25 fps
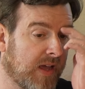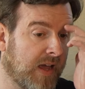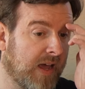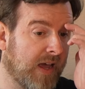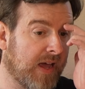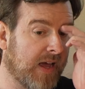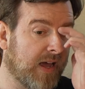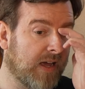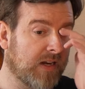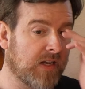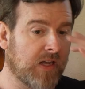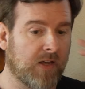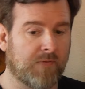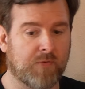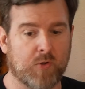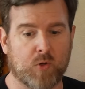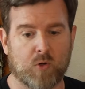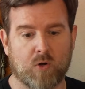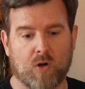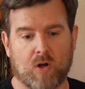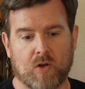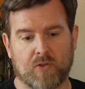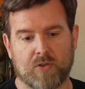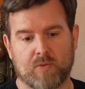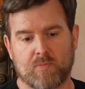And if you
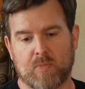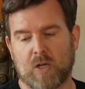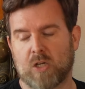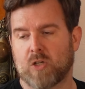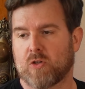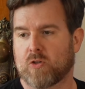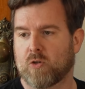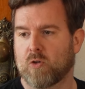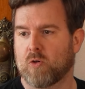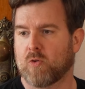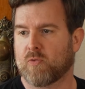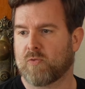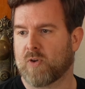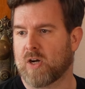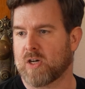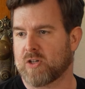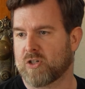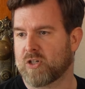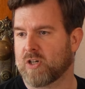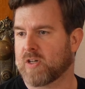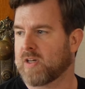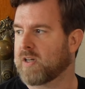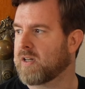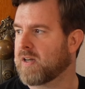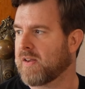call the mint2
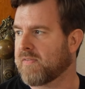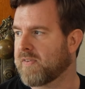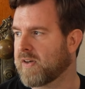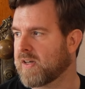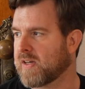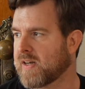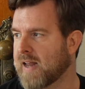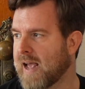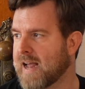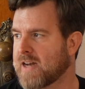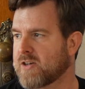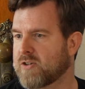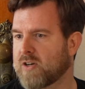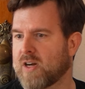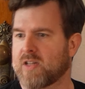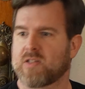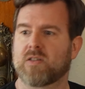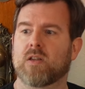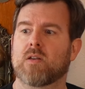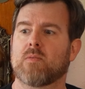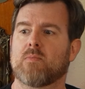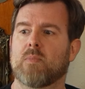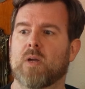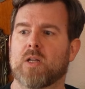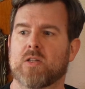function and give it an address,
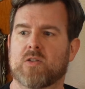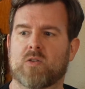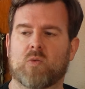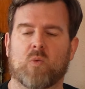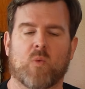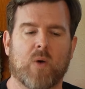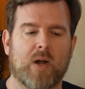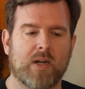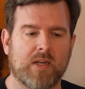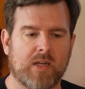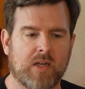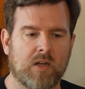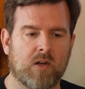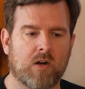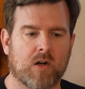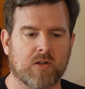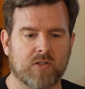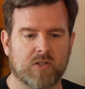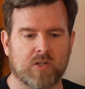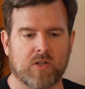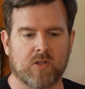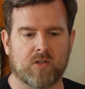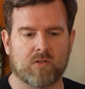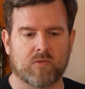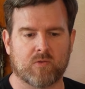it mints one
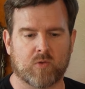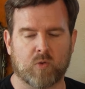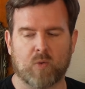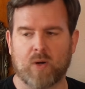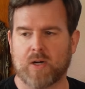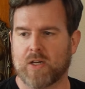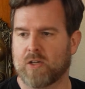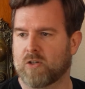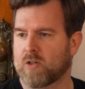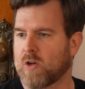ERC20